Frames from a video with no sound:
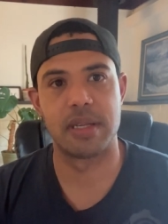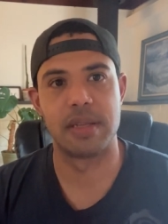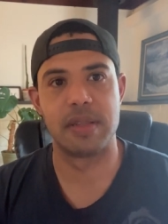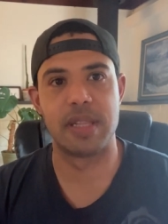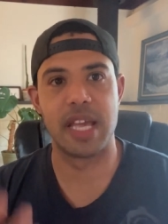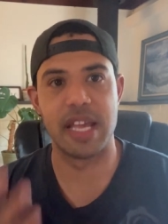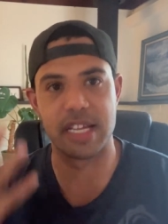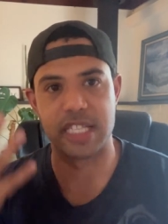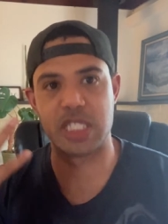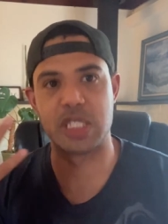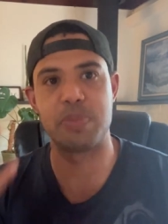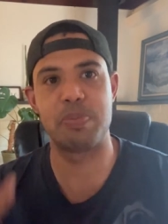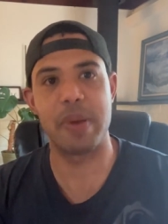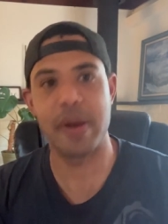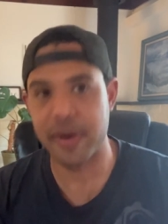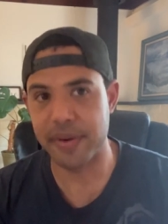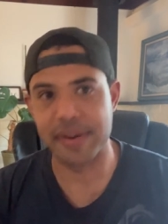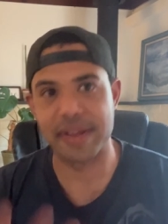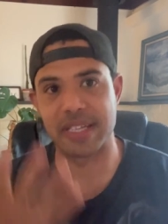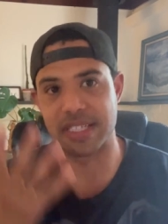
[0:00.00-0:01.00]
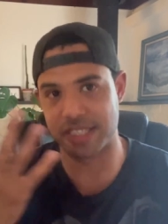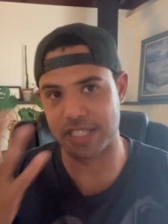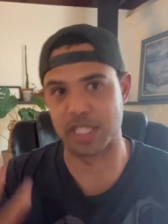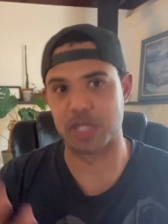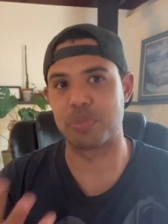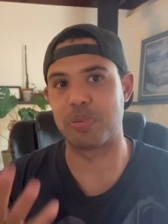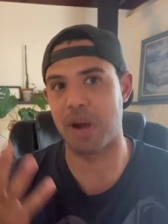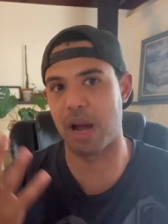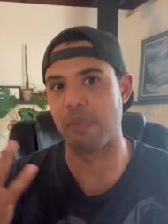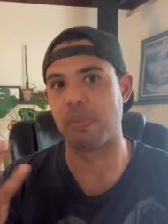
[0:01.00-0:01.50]
They experience this
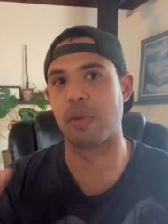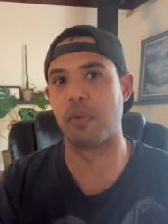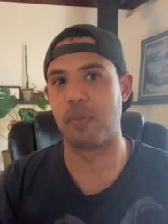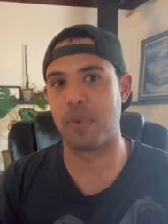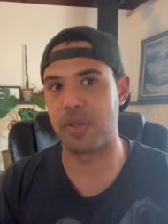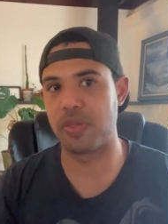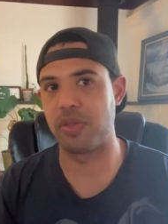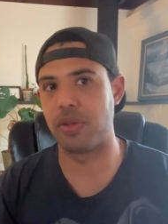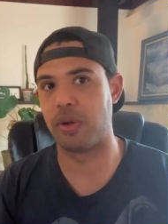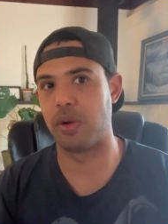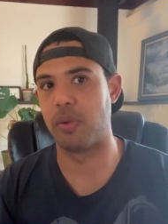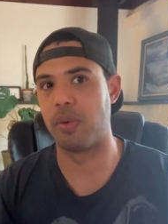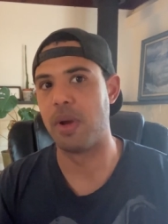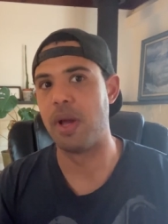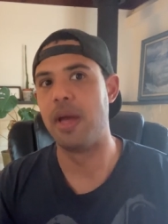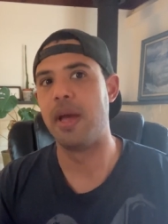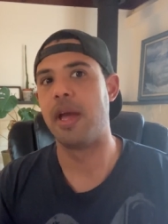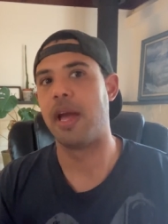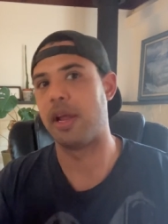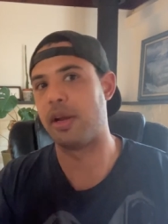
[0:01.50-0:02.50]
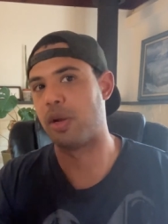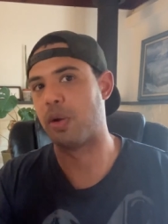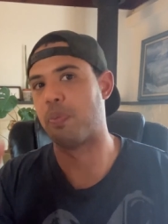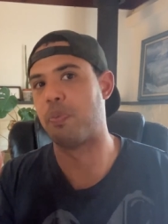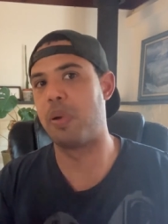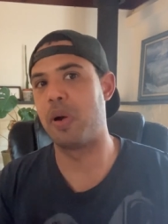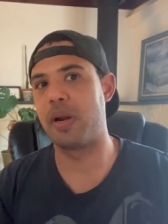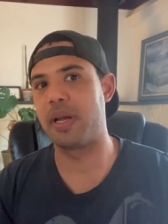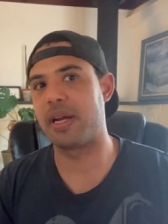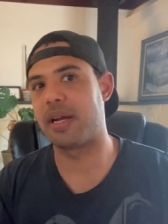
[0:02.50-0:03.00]
problem with you, and you're
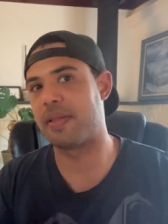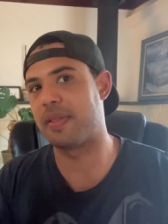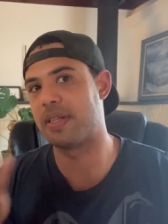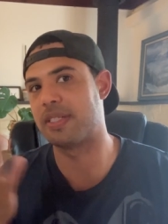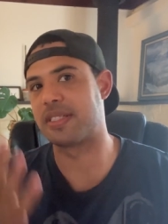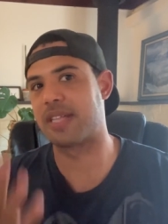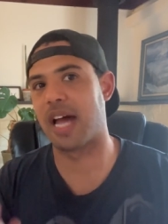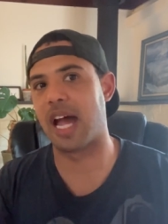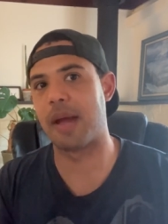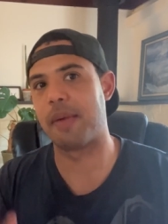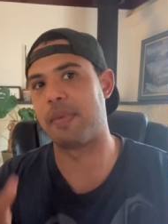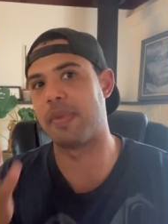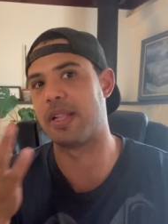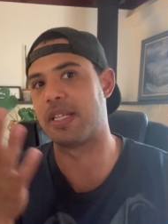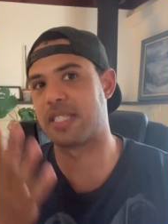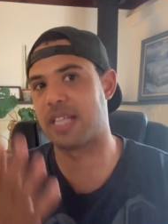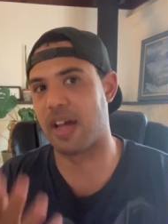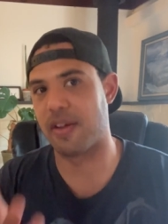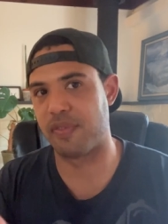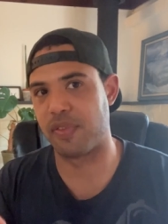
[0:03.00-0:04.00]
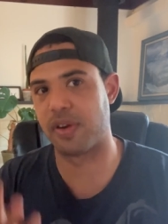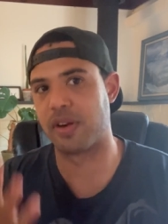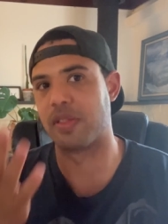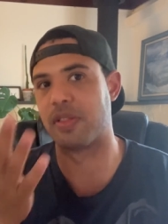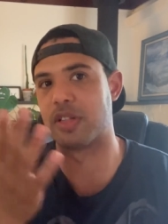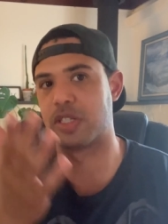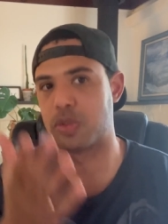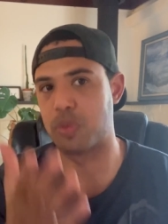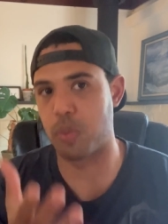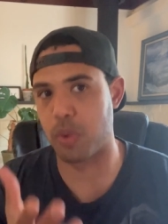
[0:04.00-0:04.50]
putting in this time and this effort and
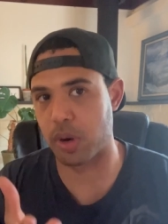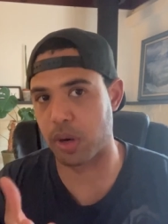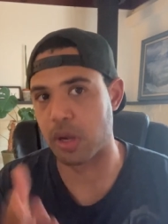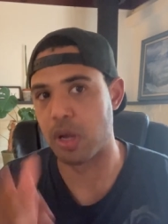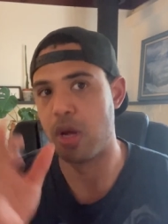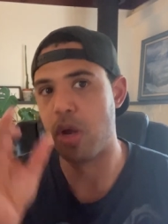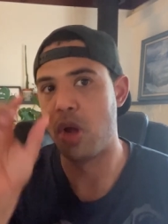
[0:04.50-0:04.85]
this work